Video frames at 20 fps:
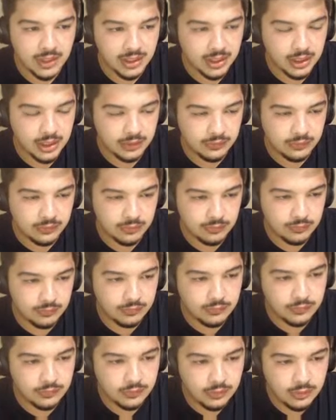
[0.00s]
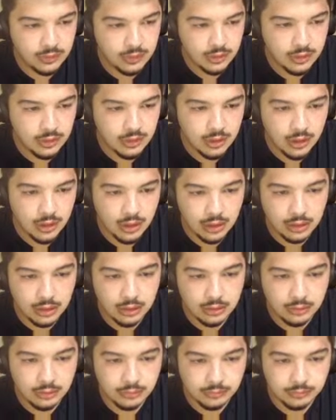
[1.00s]
active.
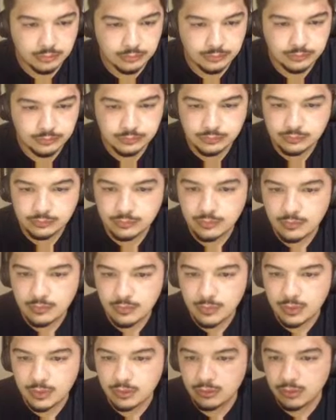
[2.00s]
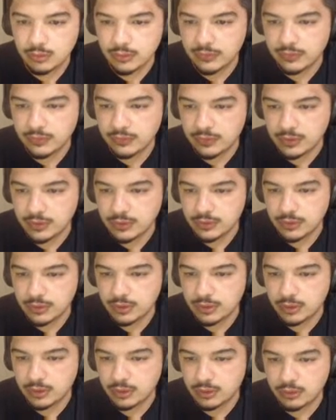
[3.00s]
Who else is injured
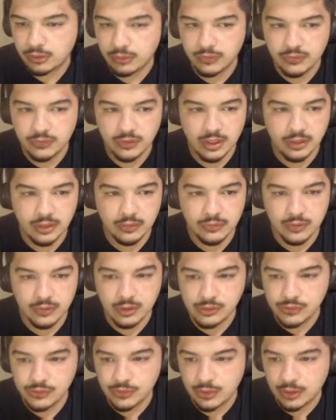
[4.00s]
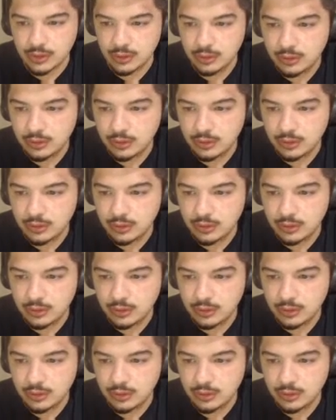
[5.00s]
here? Chris Sale is injured.